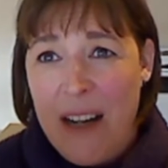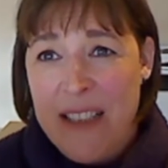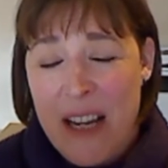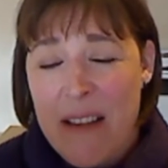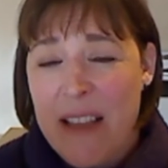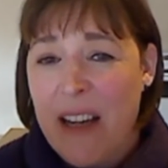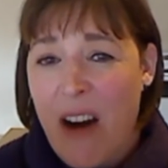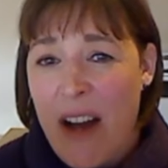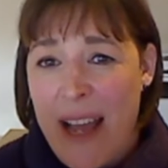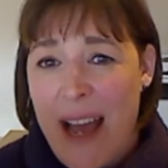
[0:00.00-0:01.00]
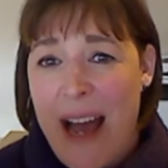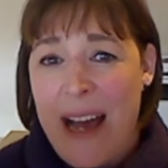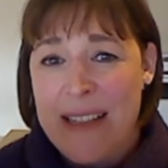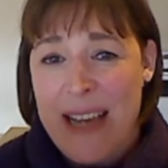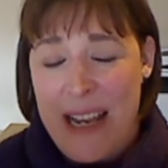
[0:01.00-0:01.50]
don't think I
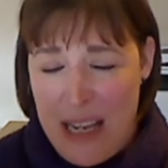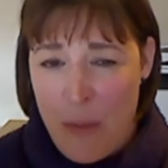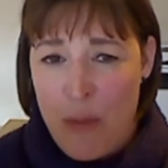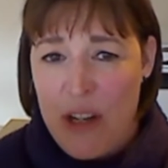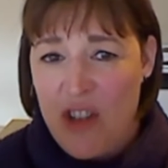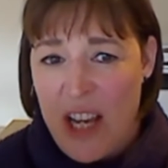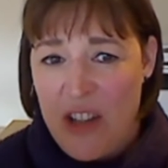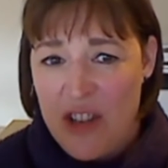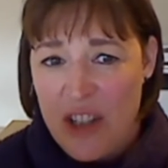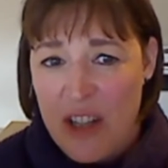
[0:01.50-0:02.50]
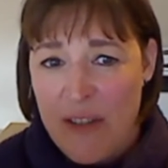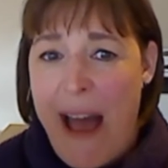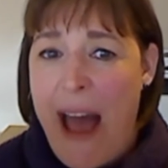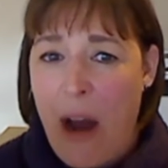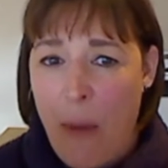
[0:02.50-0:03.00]
had any appreciation of
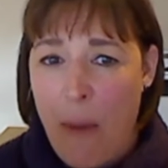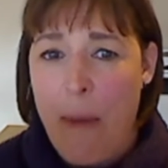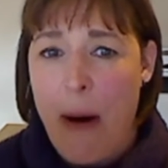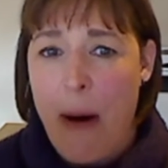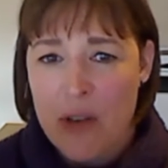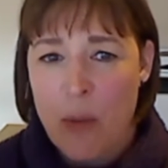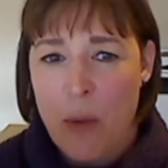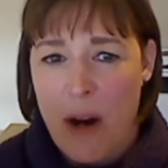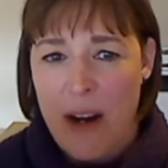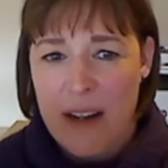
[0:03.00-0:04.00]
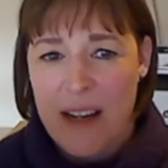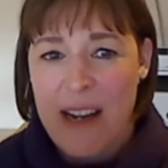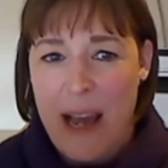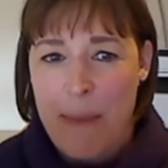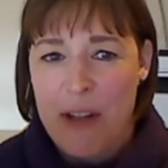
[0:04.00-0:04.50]
how much work
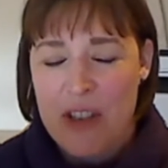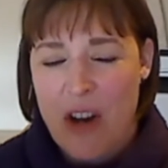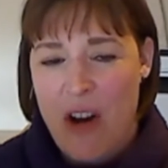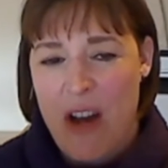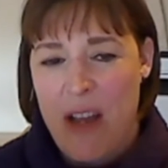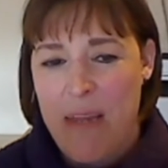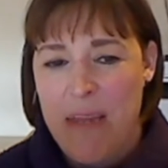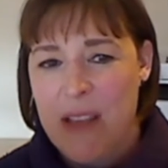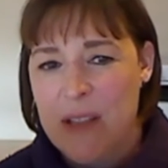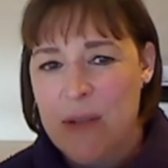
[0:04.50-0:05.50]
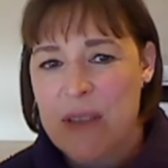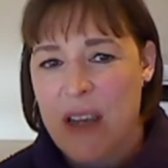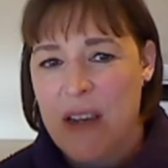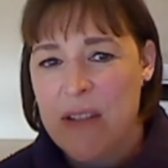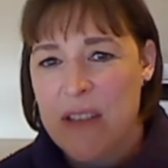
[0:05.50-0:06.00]
and how much time this was
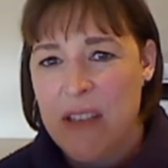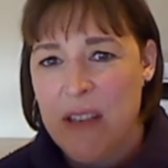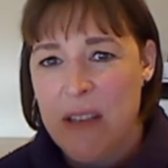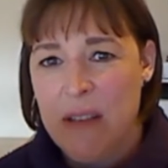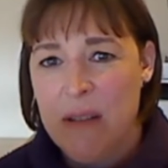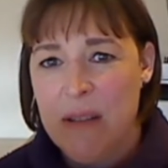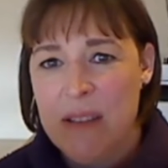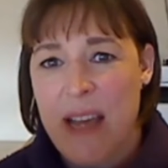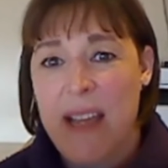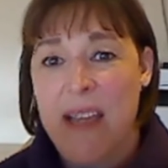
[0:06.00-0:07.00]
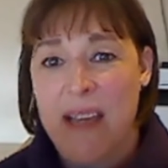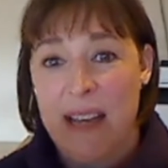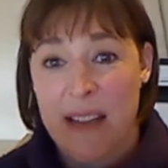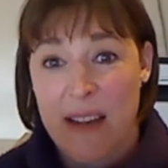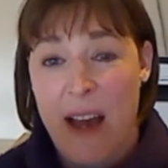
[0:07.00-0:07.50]
going to take
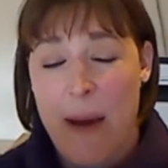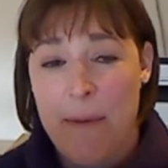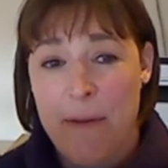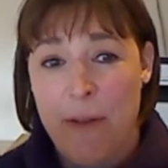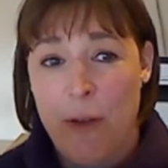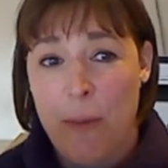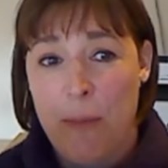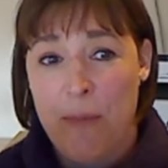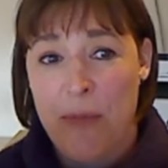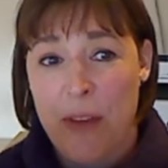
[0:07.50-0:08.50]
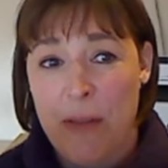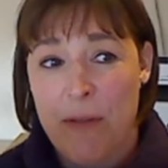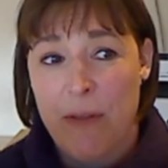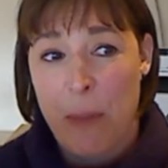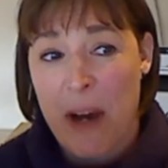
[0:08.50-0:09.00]

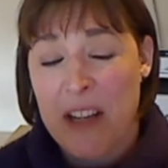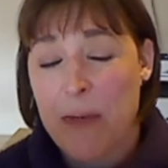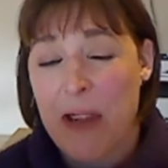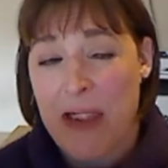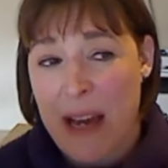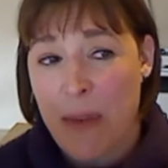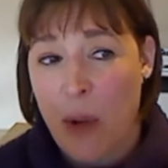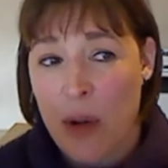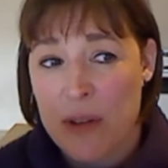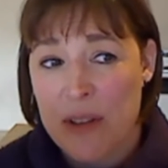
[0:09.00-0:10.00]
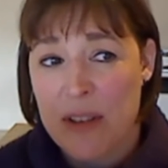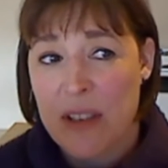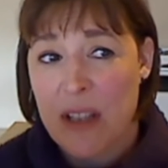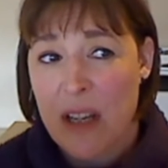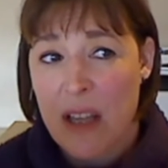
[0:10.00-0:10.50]
from us, but that was
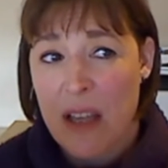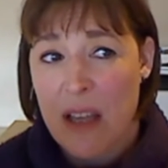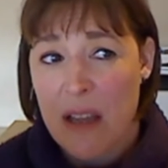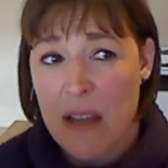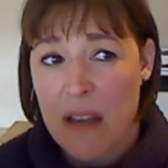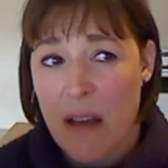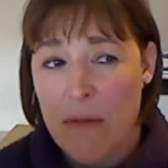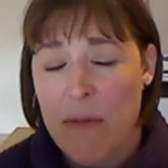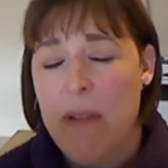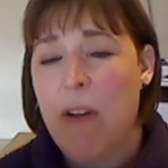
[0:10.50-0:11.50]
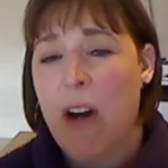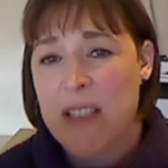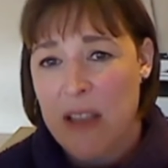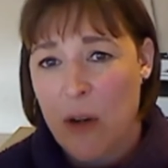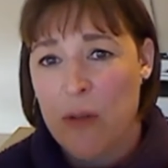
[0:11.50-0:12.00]

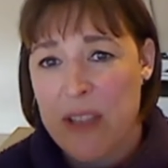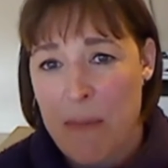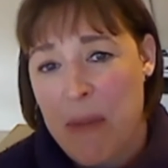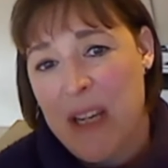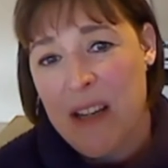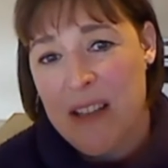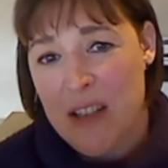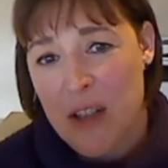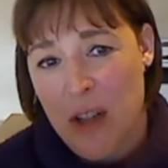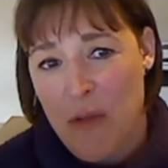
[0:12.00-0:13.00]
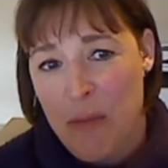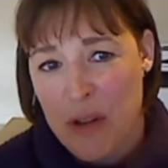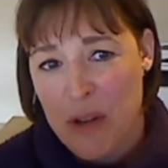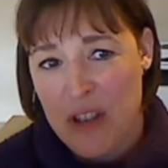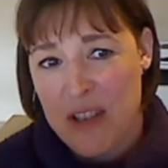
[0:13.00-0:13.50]
rewriting the content because you
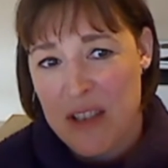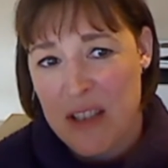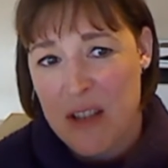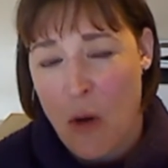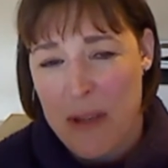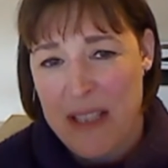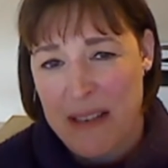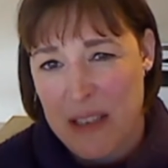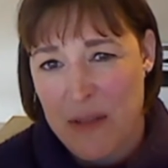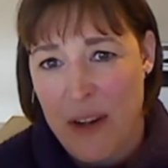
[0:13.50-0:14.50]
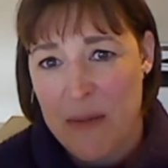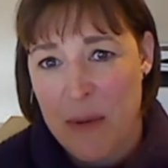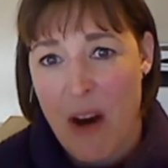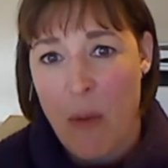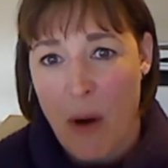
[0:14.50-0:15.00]
pushed us to not be satisfied
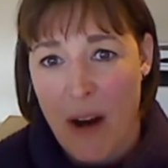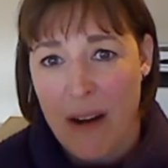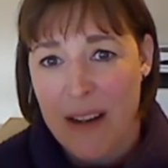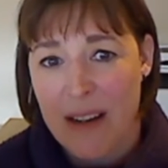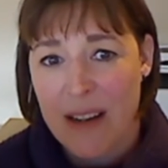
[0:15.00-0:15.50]
with our work.